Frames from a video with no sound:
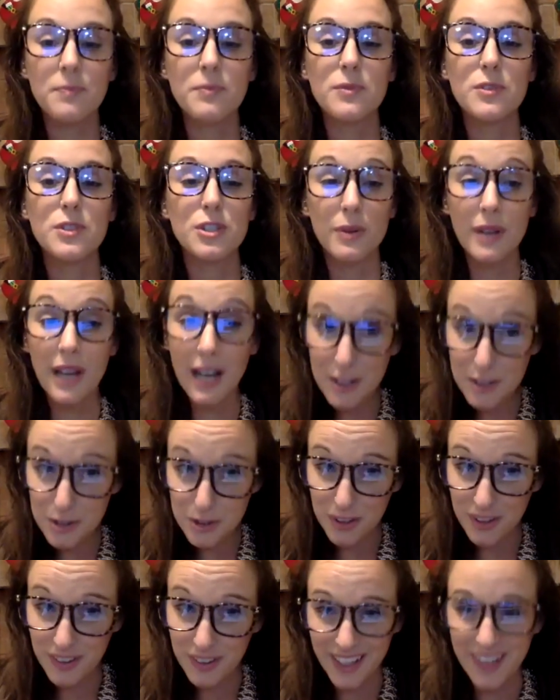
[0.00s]
So
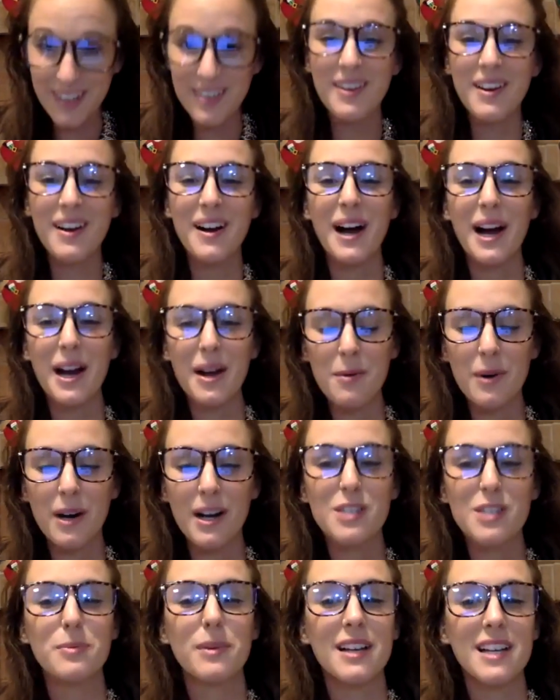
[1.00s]
naturally, I
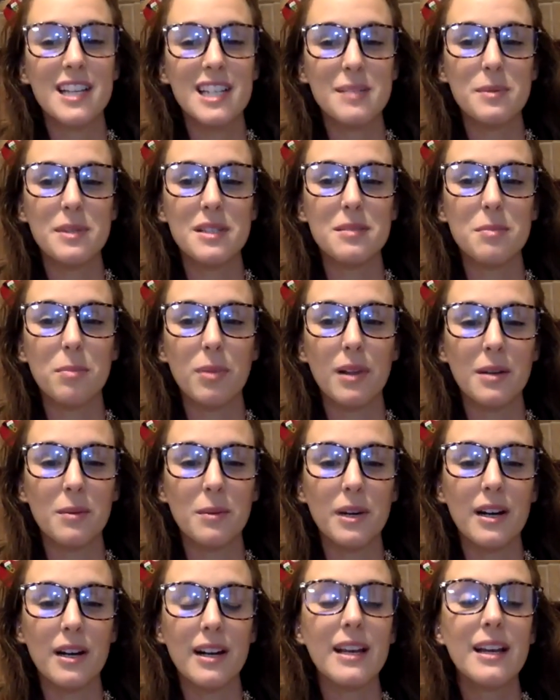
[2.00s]
watched my husband's blood
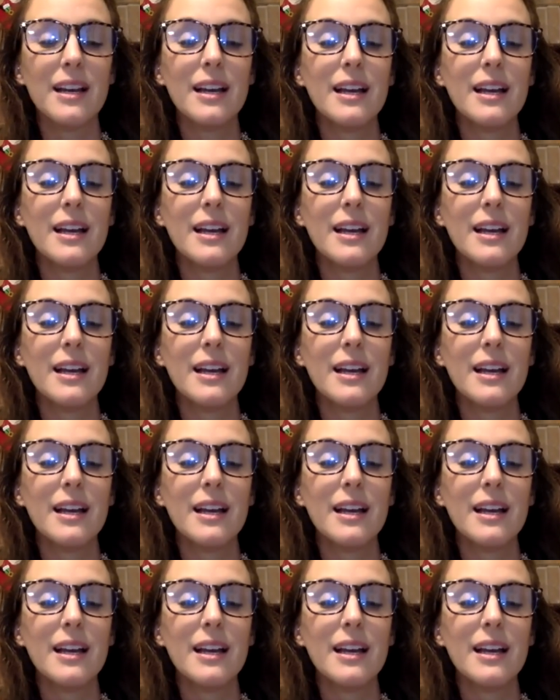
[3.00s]
work